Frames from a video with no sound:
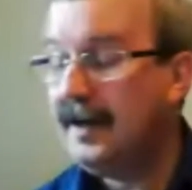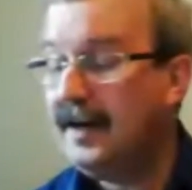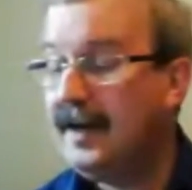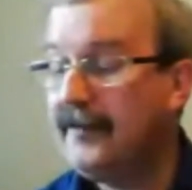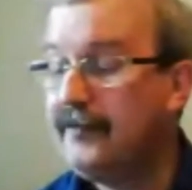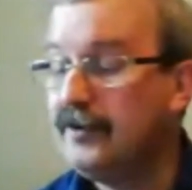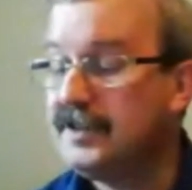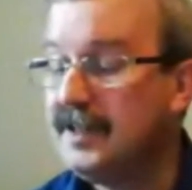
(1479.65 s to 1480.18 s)

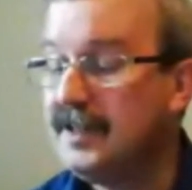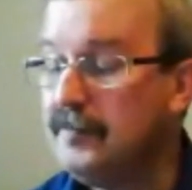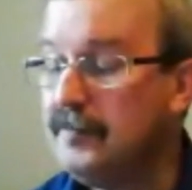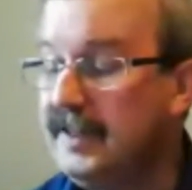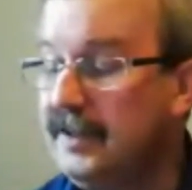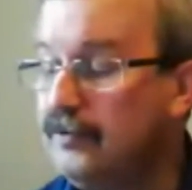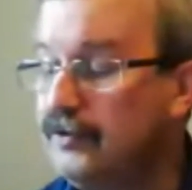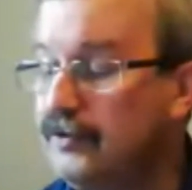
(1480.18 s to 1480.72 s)
I've got
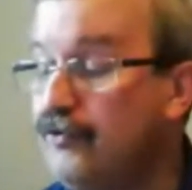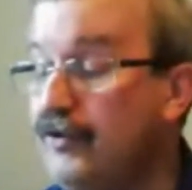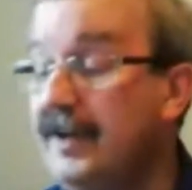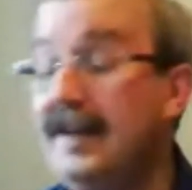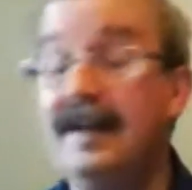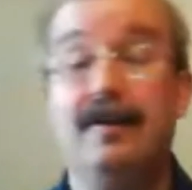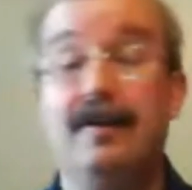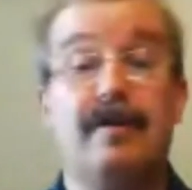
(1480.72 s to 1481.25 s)
somebody who's
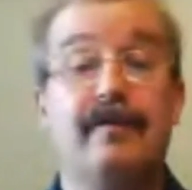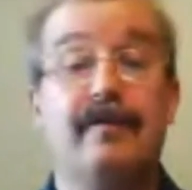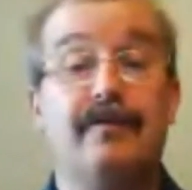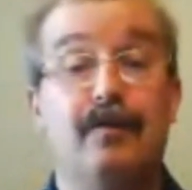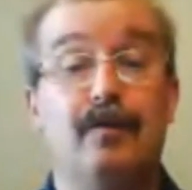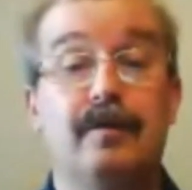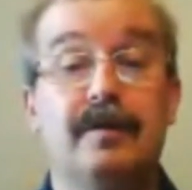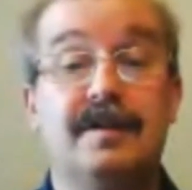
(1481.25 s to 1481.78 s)
really
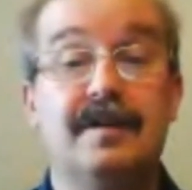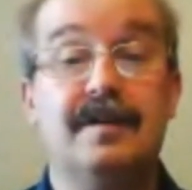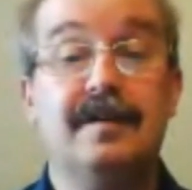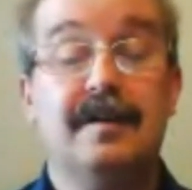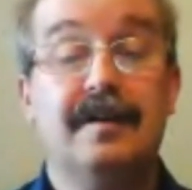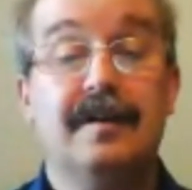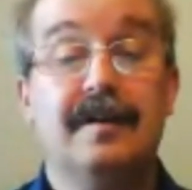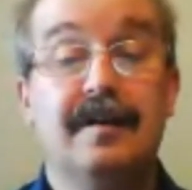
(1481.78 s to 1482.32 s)
looking forward
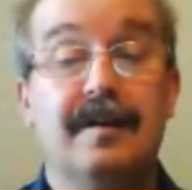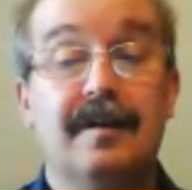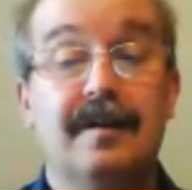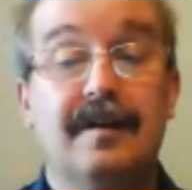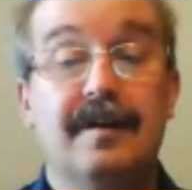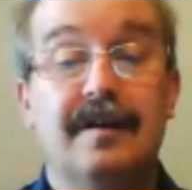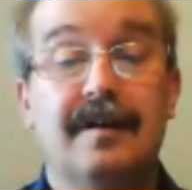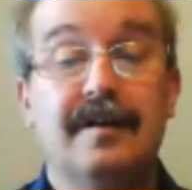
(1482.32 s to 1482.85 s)

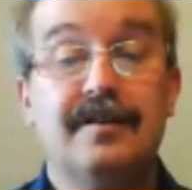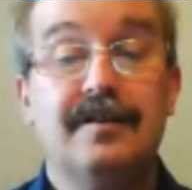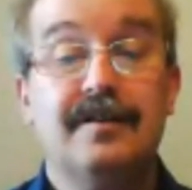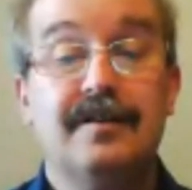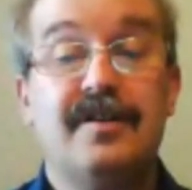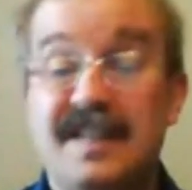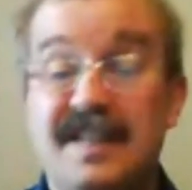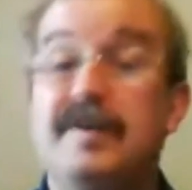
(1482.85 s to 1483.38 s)

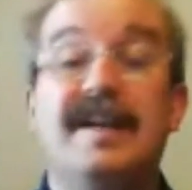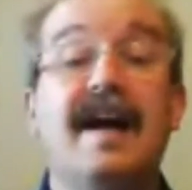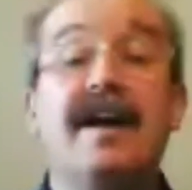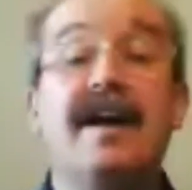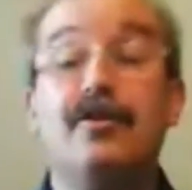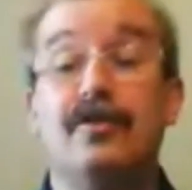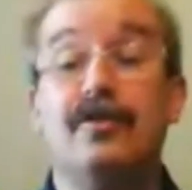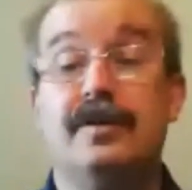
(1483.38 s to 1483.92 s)
to the summit,
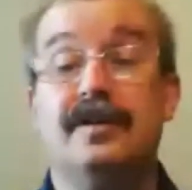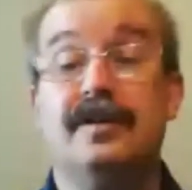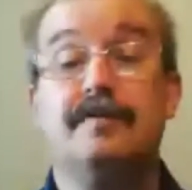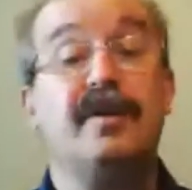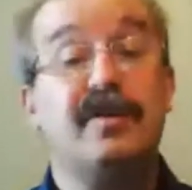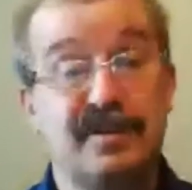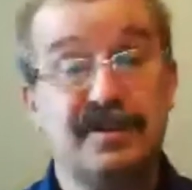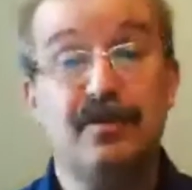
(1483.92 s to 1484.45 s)
and good,
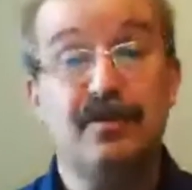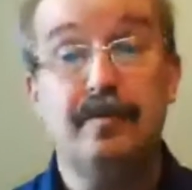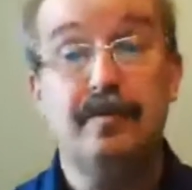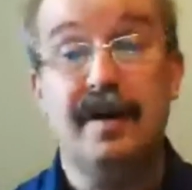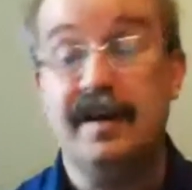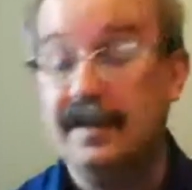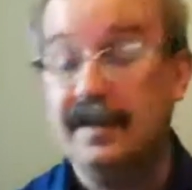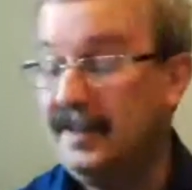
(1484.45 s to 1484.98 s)
because
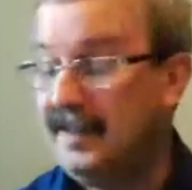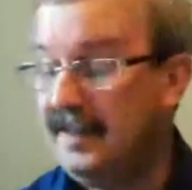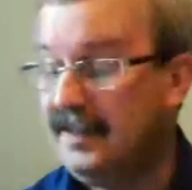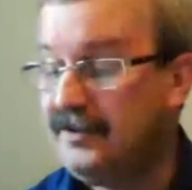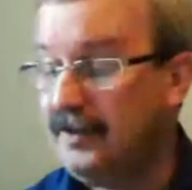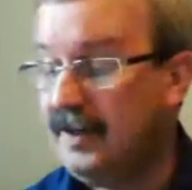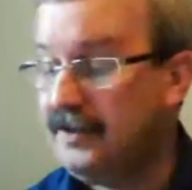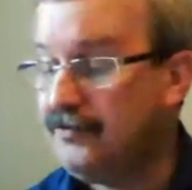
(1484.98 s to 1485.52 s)
so am I.
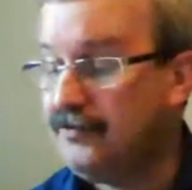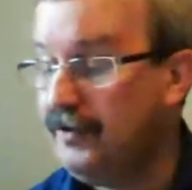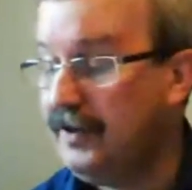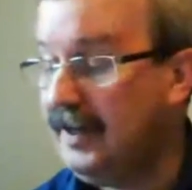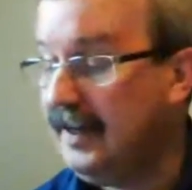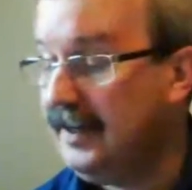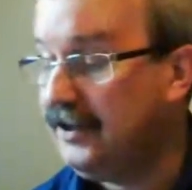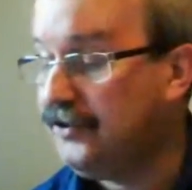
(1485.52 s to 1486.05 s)
It's
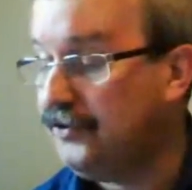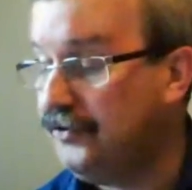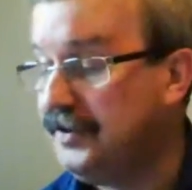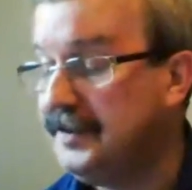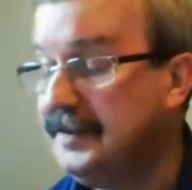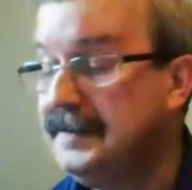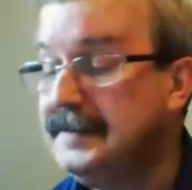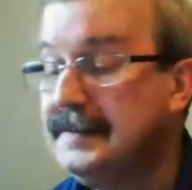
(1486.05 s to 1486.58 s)
really
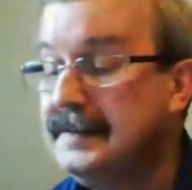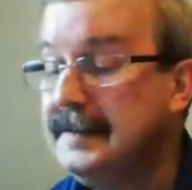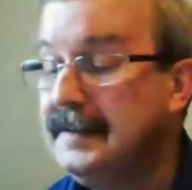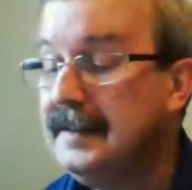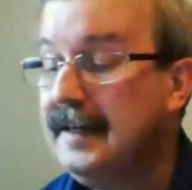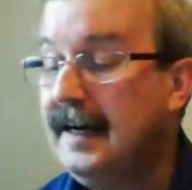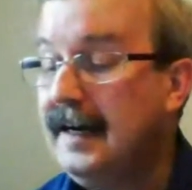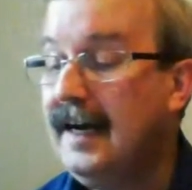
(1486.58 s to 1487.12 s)
good.
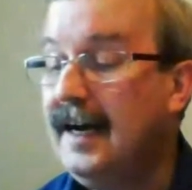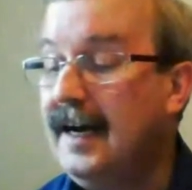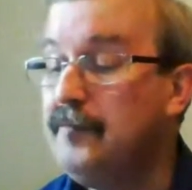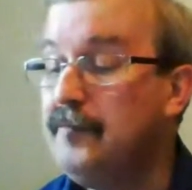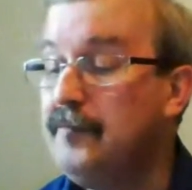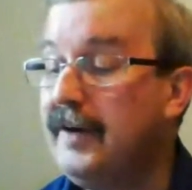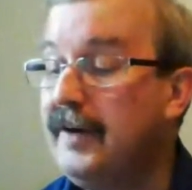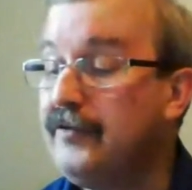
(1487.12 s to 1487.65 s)

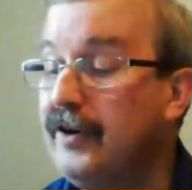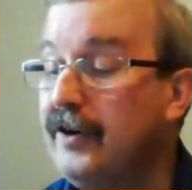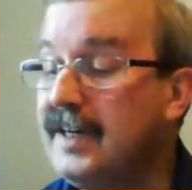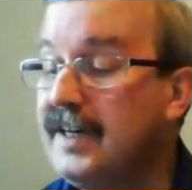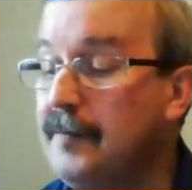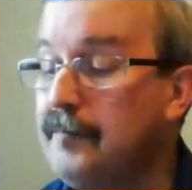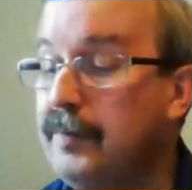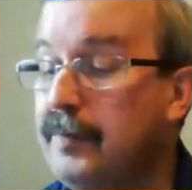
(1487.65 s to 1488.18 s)
But I've
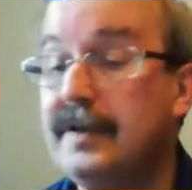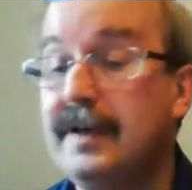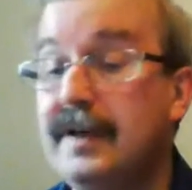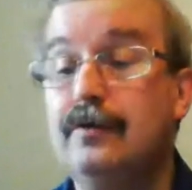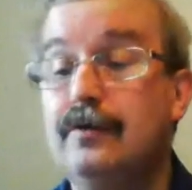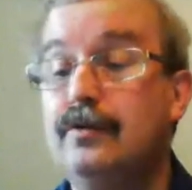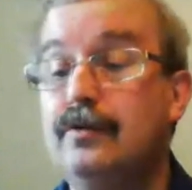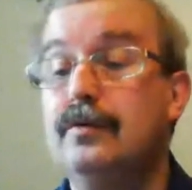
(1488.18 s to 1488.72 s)
got a couple
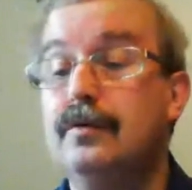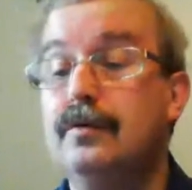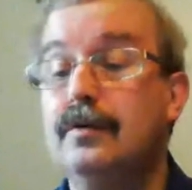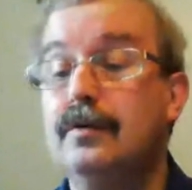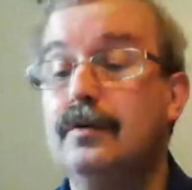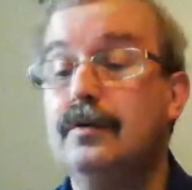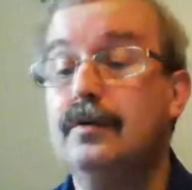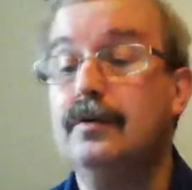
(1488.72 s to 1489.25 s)
now
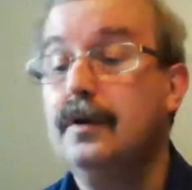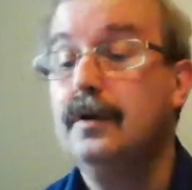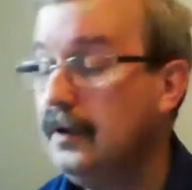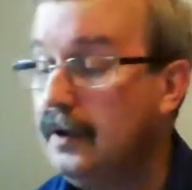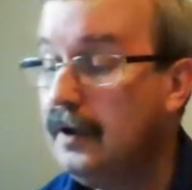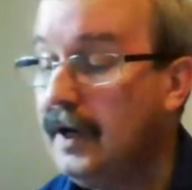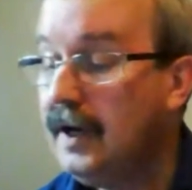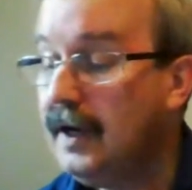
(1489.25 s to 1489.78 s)
who
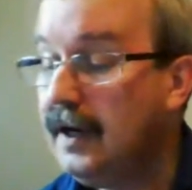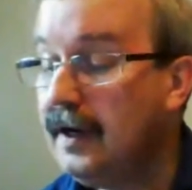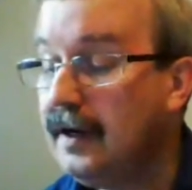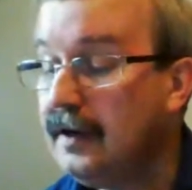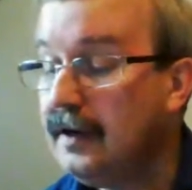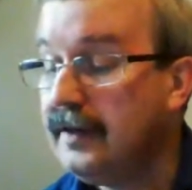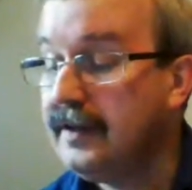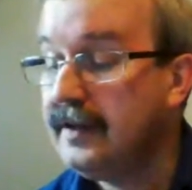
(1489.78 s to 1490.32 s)

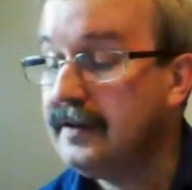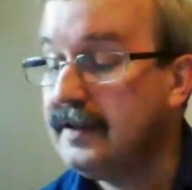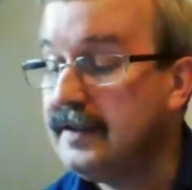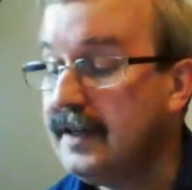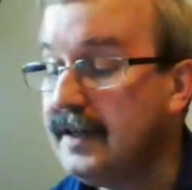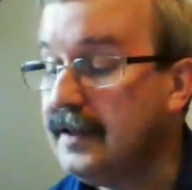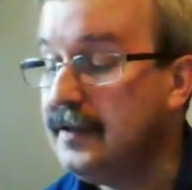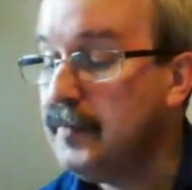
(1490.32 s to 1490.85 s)

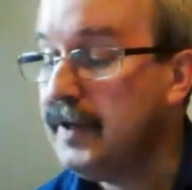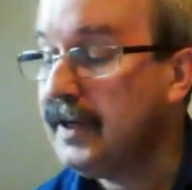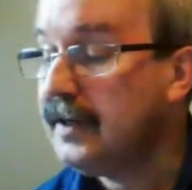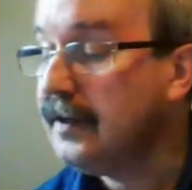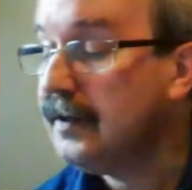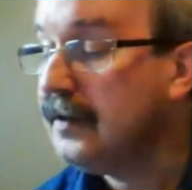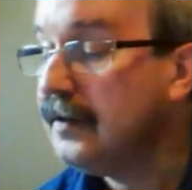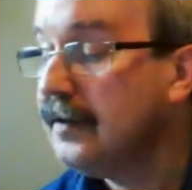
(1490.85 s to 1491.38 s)
I think they're
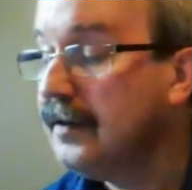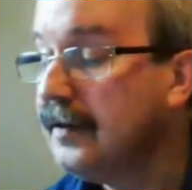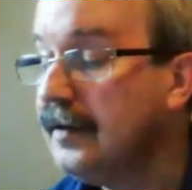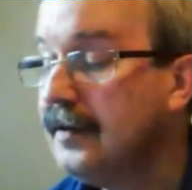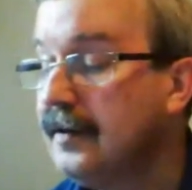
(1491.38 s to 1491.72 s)
taking the mick.